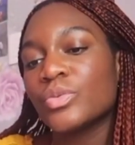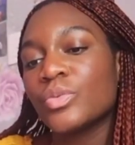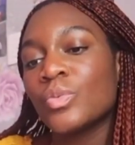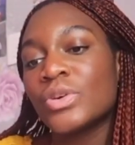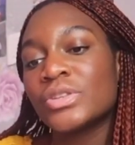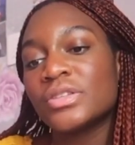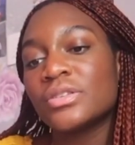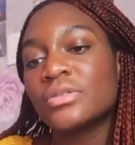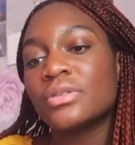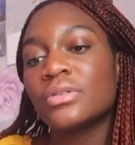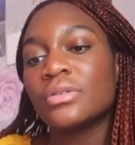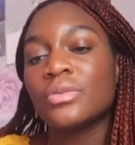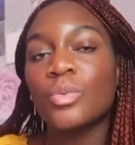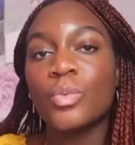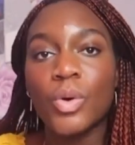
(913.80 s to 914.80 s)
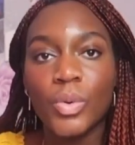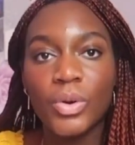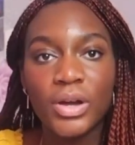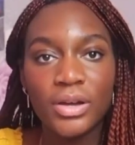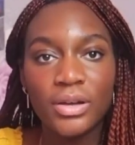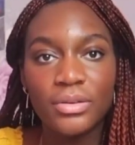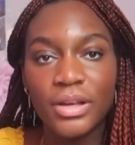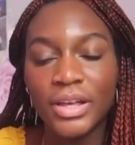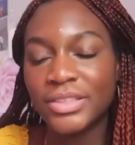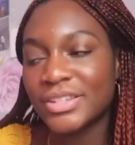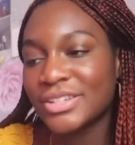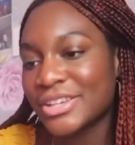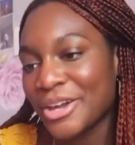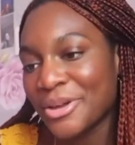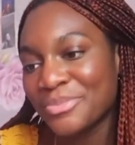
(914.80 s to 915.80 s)
wasn't woke at the
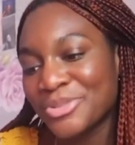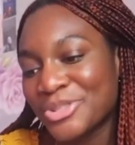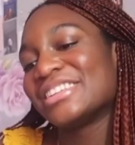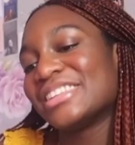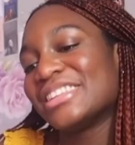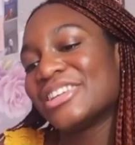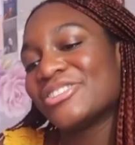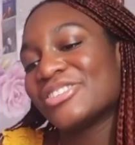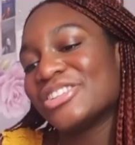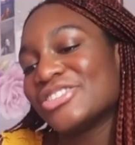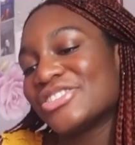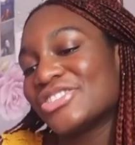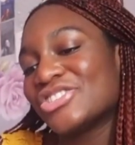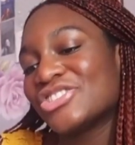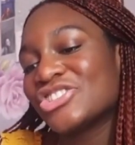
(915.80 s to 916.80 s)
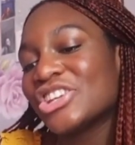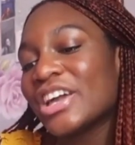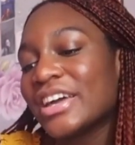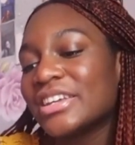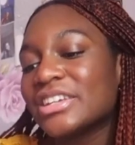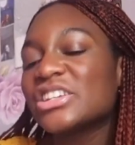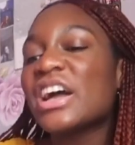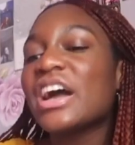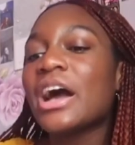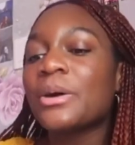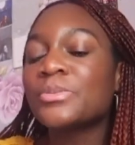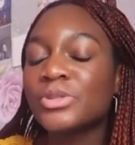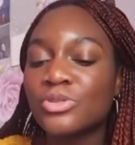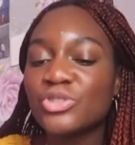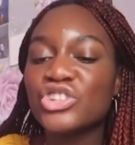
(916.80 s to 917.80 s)
time, literally just chatting
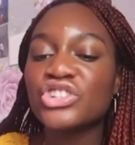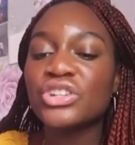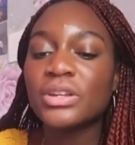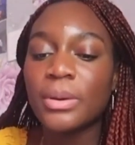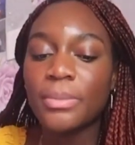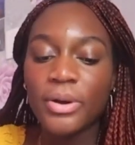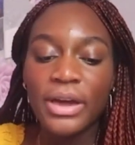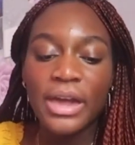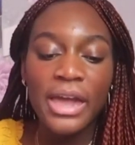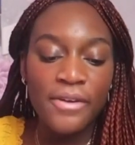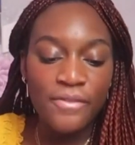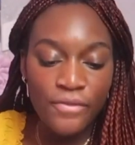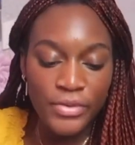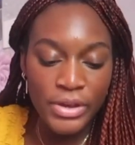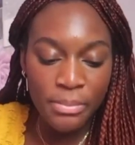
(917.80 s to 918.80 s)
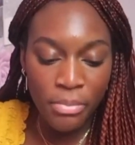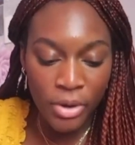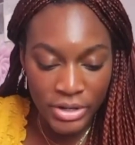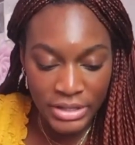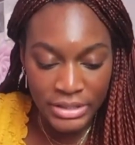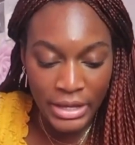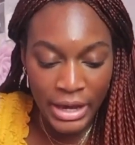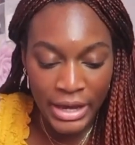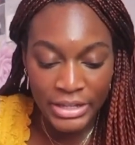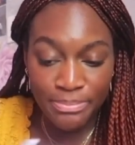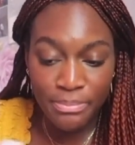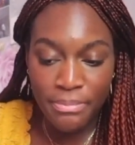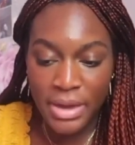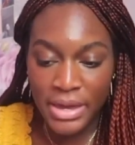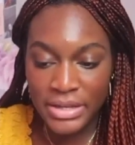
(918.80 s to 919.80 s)
absolute shit about everybody that I
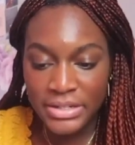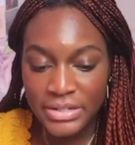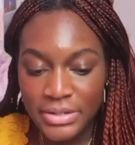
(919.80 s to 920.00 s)
met.